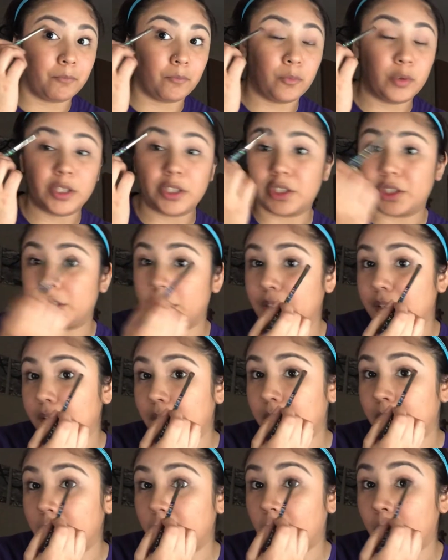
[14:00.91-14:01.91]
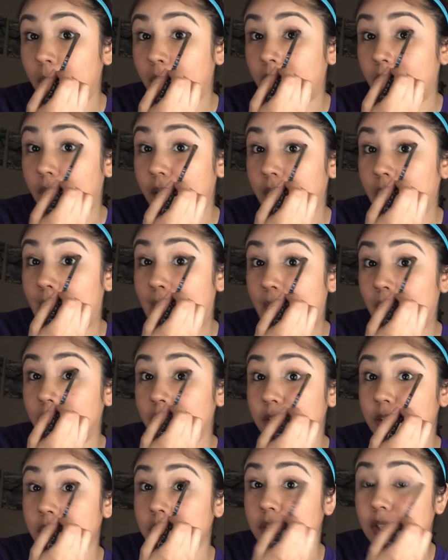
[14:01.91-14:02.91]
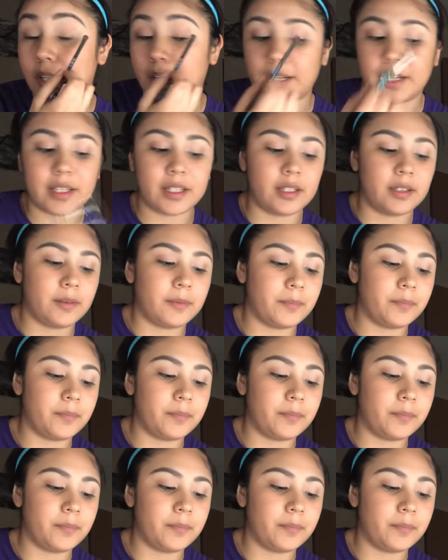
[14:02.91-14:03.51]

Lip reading: which ended up going on the outer side.